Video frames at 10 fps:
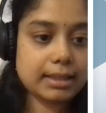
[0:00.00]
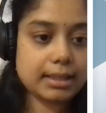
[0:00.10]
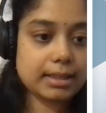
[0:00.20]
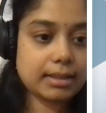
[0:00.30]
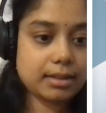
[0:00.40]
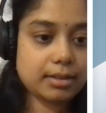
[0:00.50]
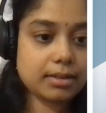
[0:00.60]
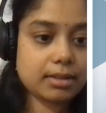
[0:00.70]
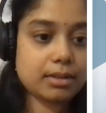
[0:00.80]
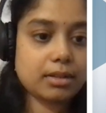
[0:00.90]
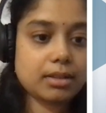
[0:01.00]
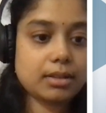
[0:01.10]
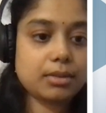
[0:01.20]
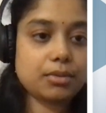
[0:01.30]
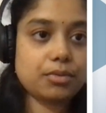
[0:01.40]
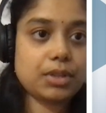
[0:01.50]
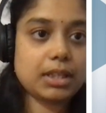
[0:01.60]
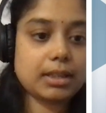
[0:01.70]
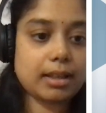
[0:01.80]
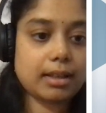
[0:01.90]
And then
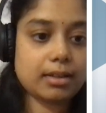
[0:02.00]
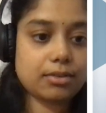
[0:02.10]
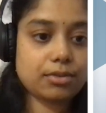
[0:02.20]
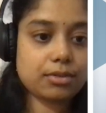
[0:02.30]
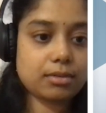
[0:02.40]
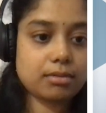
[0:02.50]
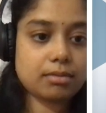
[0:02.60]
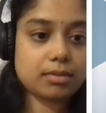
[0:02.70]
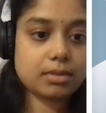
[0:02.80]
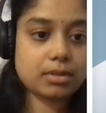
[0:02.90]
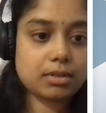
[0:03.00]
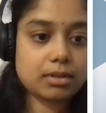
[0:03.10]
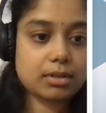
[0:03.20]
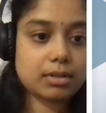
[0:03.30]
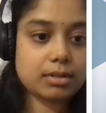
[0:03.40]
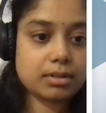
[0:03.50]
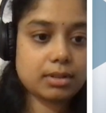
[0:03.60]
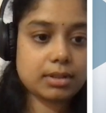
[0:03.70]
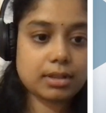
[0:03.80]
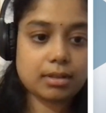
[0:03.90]
we have
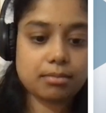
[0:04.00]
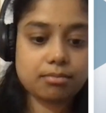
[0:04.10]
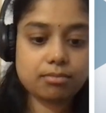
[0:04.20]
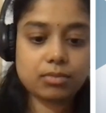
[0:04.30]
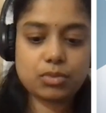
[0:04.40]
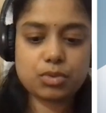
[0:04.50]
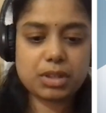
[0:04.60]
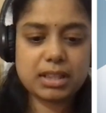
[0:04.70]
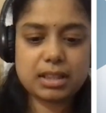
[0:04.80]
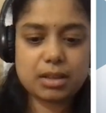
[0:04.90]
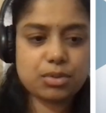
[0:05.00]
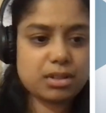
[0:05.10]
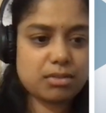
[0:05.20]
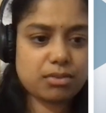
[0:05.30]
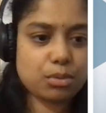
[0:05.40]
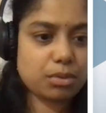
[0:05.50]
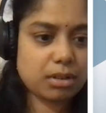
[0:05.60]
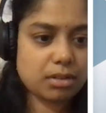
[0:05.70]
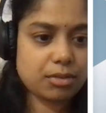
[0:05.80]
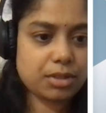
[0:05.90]
some
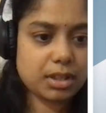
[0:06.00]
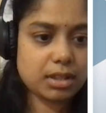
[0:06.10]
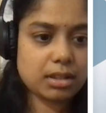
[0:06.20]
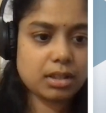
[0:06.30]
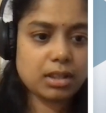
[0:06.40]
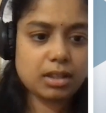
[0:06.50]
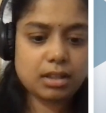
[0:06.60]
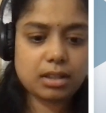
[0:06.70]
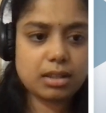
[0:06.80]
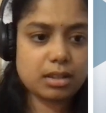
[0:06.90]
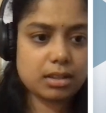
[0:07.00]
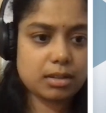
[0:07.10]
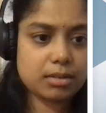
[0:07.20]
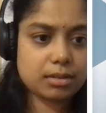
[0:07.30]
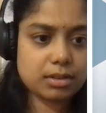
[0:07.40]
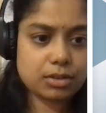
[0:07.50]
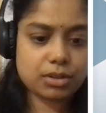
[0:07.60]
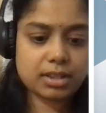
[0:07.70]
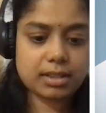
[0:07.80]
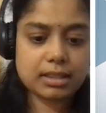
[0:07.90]
3,400.
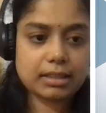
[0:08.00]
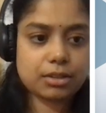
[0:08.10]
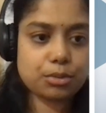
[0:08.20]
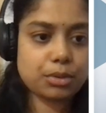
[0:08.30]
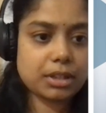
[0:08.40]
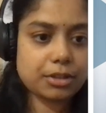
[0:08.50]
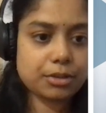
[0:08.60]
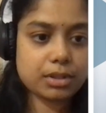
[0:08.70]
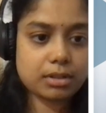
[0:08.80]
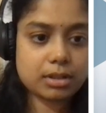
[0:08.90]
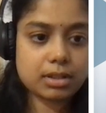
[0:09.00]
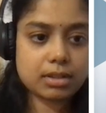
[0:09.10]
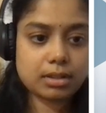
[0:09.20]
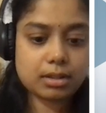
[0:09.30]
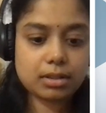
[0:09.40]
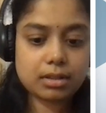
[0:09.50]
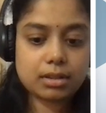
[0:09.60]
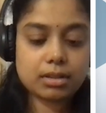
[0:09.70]
So this is like total users